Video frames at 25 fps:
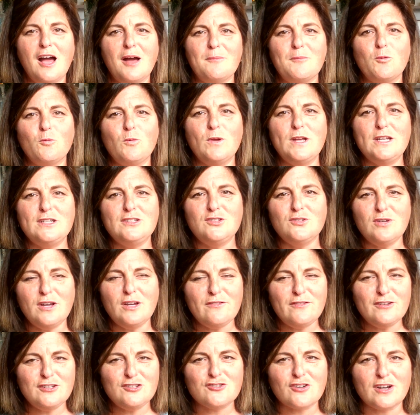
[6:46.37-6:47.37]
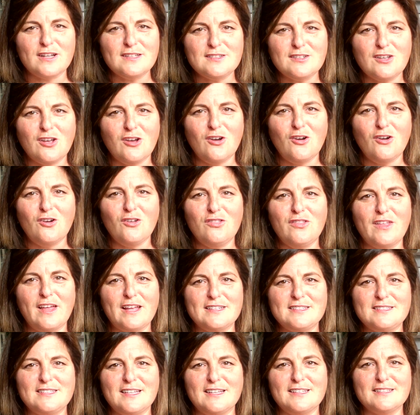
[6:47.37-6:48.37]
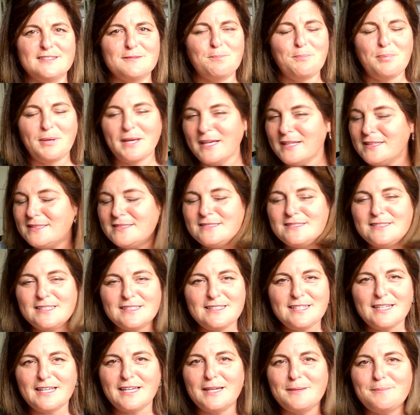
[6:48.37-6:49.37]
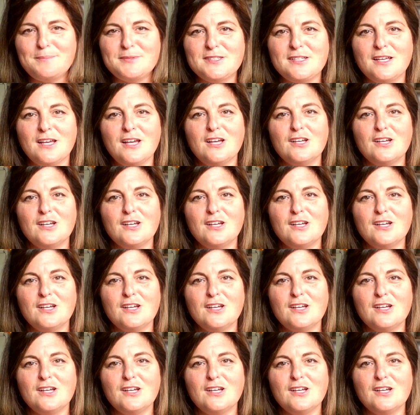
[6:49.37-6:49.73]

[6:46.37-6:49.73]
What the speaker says: We do have a dress code that says pits to tips.